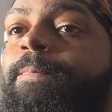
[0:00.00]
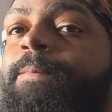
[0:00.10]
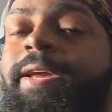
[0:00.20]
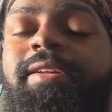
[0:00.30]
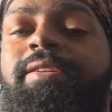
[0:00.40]

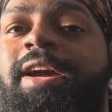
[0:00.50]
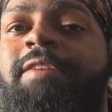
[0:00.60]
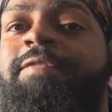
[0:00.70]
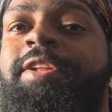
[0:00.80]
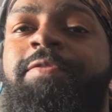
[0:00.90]
Like,
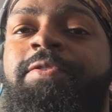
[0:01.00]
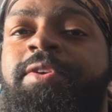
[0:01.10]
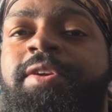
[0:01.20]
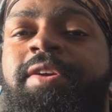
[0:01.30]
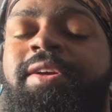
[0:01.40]
I've
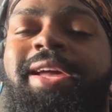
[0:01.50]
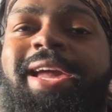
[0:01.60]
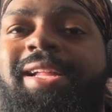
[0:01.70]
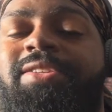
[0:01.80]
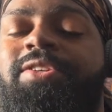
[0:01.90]
never
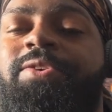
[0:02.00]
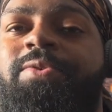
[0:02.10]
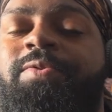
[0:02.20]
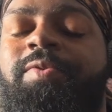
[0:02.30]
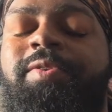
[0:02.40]
had a
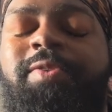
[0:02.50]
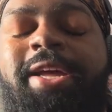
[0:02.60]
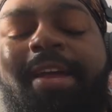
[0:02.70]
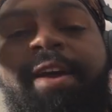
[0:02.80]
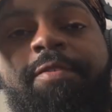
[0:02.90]
song
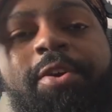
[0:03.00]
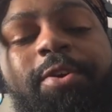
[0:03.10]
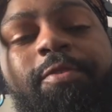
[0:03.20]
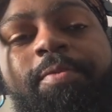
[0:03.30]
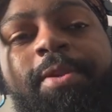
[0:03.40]
like I've
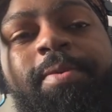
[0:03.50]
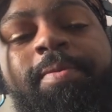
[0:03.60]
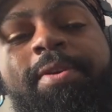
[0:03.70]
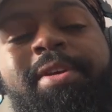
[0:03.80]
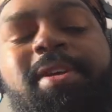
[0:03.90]
heard from
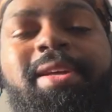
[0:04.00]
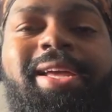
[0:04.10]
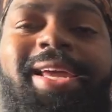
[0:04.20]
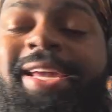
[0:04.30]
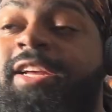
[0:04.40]
them
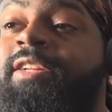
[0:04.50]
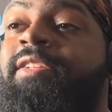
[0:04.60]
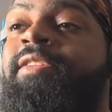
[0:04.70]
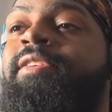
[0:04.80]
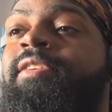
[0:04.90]

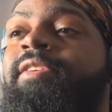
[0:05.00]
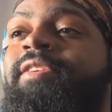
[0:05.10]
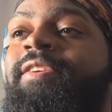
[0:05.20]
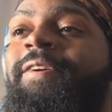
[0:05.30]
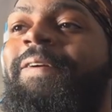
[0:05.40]
and
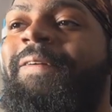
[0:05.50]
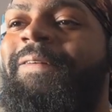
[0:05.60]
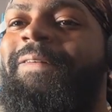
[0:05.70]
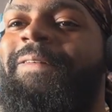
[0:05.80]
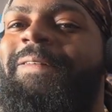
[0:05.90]

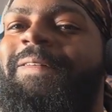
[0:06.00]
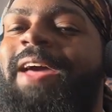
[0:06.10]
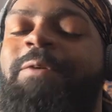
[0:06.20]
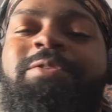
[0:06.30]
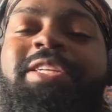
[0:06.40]

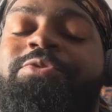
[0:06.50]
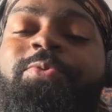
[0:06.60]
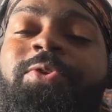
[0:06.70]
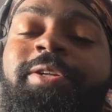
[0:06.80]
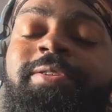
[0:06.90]
I was
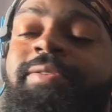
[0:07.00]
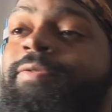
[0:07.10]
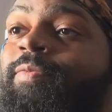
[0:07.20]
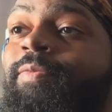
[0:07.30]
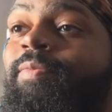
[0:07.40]
disappointed.
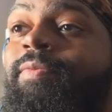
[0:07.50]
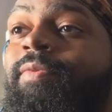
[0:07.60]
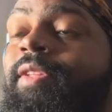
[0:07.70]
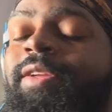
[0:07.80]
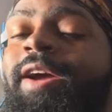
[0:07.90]

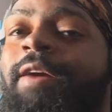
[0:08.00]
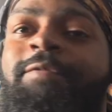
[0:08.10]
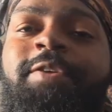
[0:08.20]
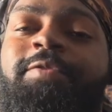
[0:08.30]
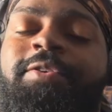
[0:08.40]
I've
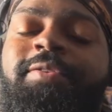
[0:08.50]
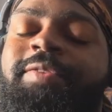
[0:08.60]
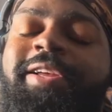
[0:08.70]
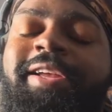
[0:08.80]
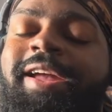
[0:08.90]
never
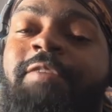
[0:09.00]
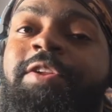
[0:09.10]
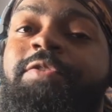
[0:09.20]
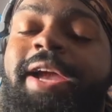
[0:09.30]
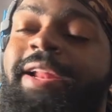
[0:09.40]

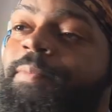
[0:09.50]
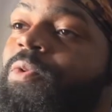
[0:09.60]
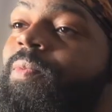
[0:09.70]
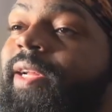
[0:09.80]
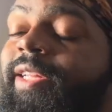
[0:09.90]
had a
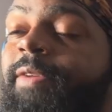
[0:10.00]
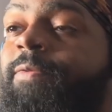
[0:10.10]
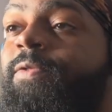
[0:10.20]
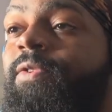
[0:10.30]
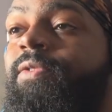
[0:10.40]
moment like that
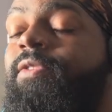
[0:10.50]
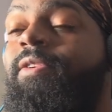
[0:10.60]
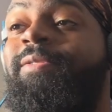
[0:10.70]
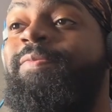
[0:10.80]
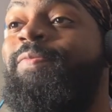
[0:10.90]
before.
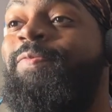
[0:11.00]
So